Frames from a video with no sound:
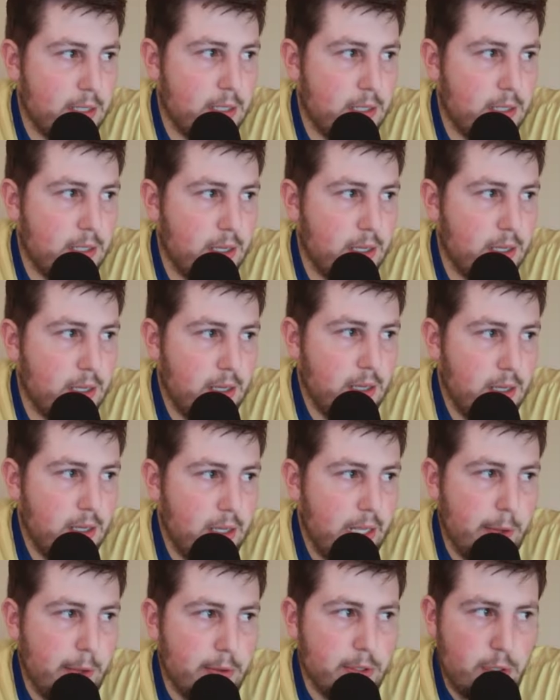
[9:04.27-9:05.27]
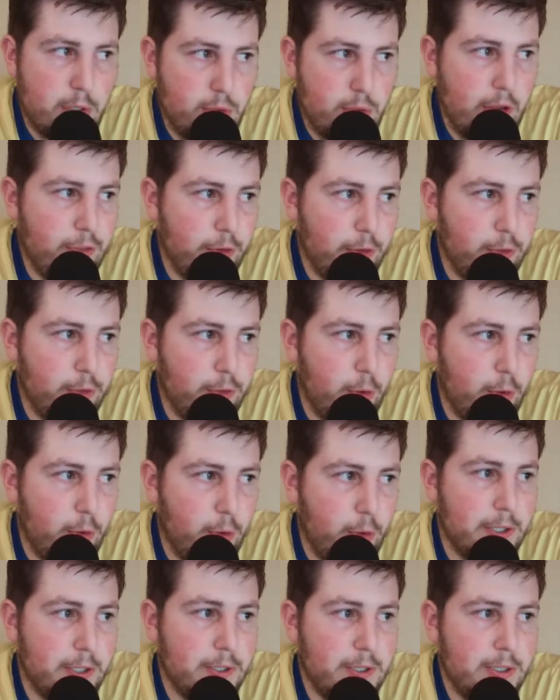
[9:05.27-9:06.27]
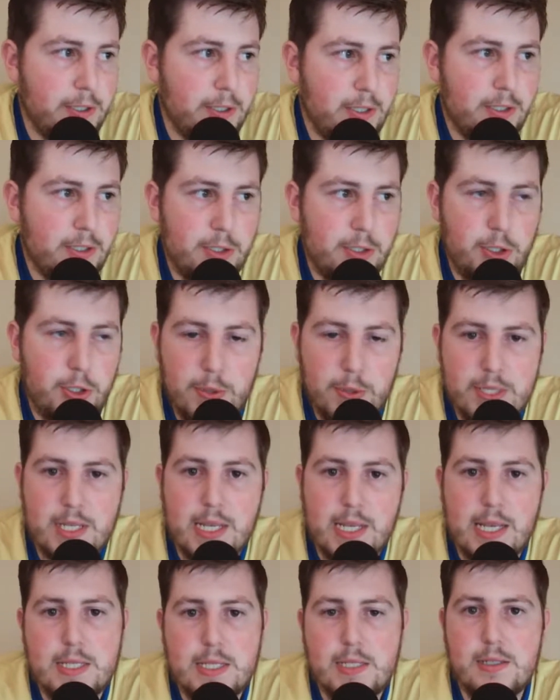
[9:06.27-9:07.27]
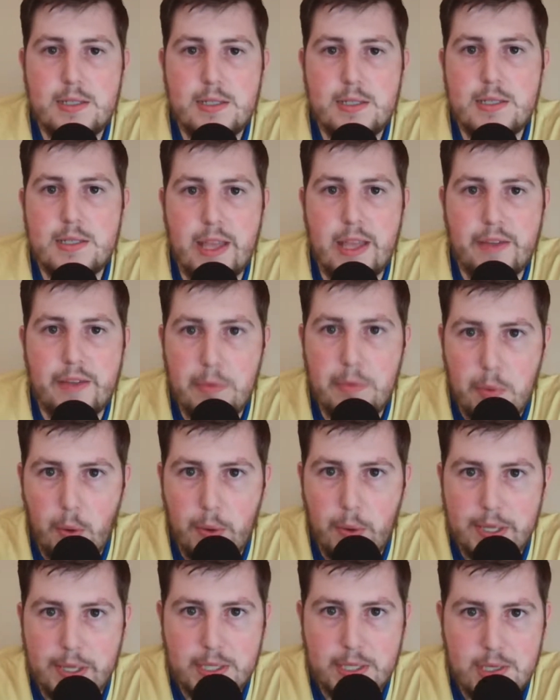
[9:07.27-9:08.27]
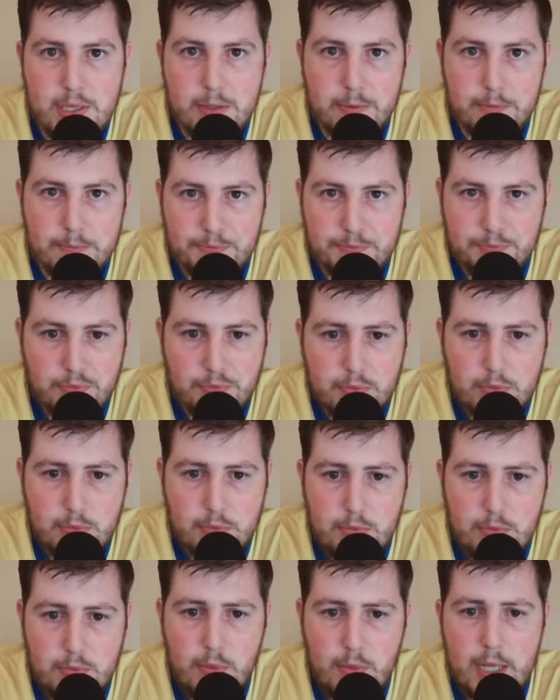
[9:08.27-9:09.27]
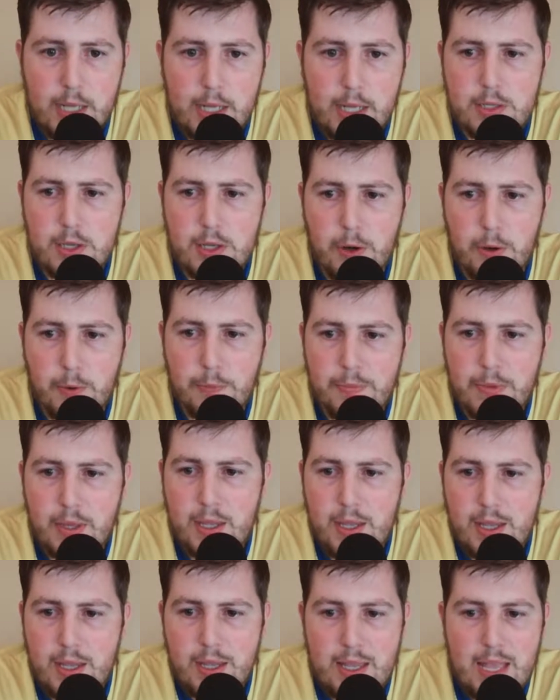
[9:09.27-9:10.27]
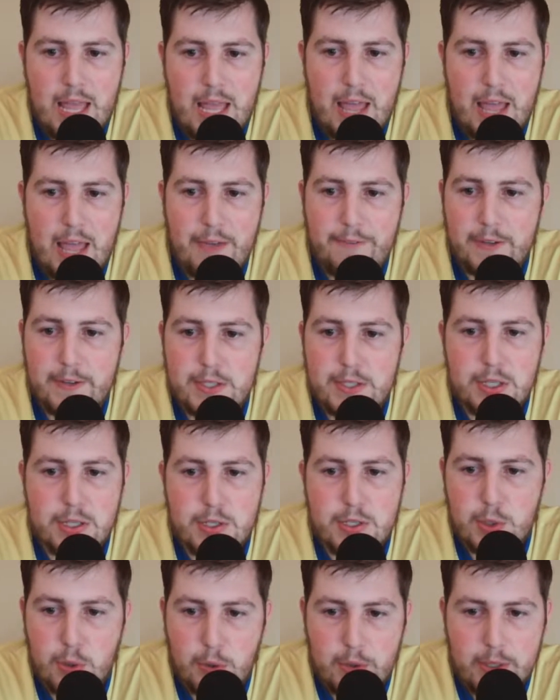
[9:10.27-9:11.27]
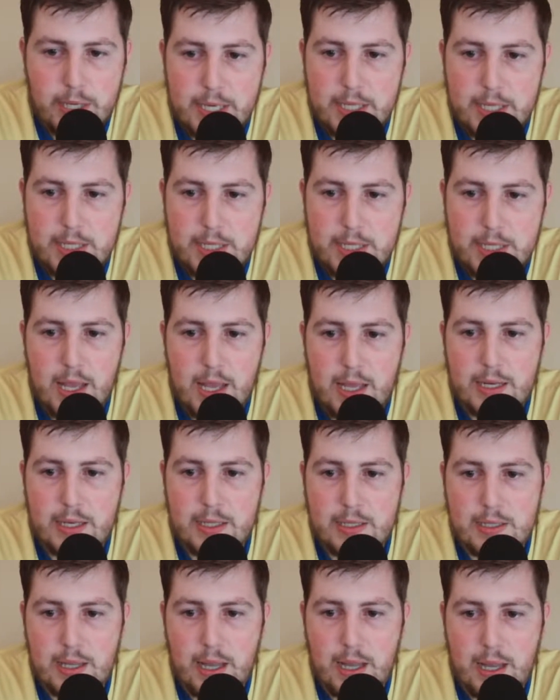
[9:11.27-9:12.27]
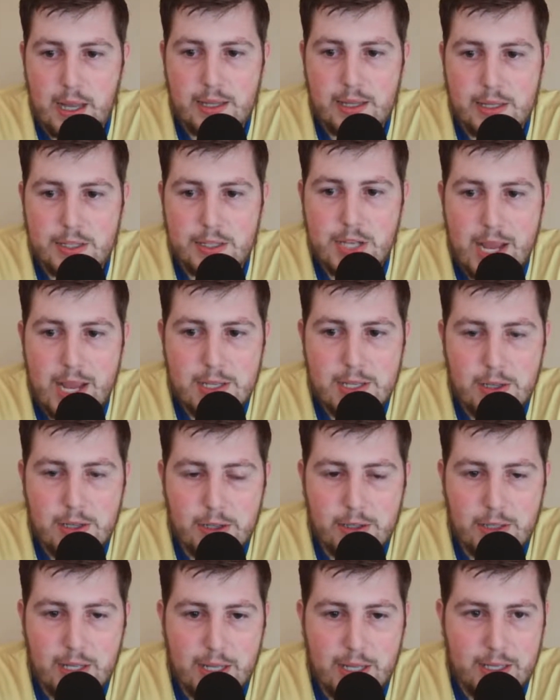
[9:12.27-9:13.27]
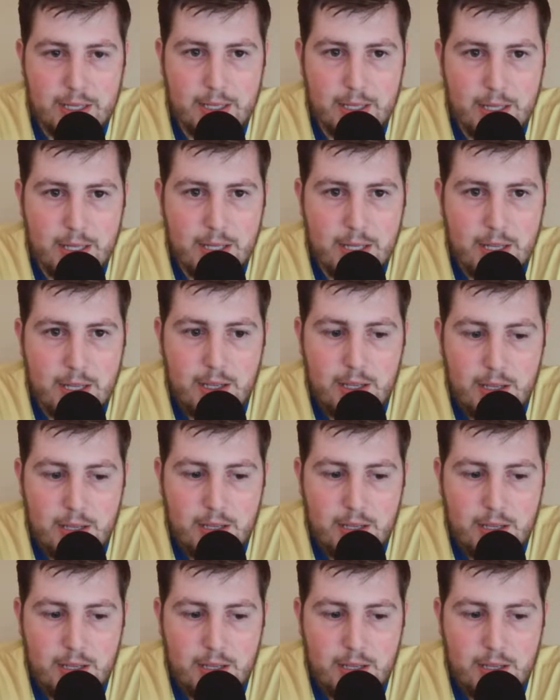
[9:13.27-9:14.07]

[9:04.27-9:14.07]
minutes. He was 3 for 4, 2 assists, 7 points. And so if it's just soreness and the Jazz aren't like,